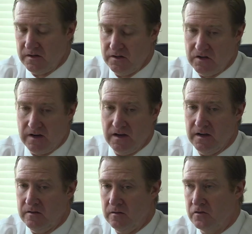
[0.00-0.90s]
DJ
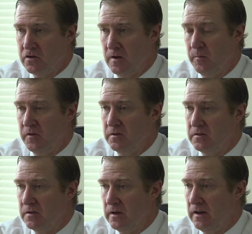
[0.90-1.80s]
had tripped
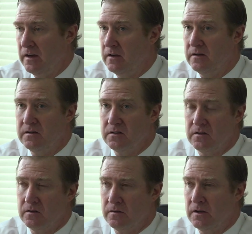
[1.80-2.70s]
and
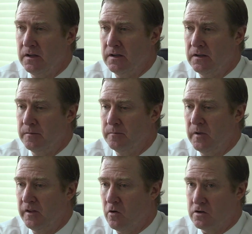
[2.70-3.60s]
uh,
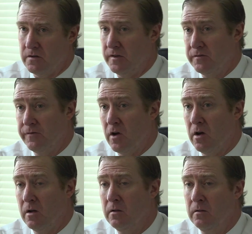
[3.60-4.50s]
in the course of his
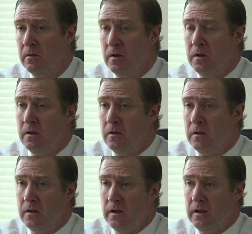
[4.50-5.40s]
fall,
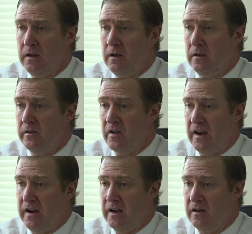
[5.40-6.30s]
his
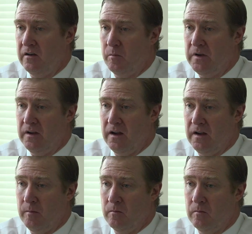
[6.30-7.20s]
hand
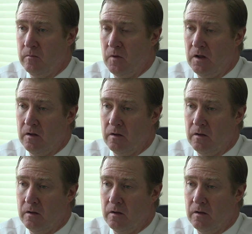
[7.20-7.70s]
became uh,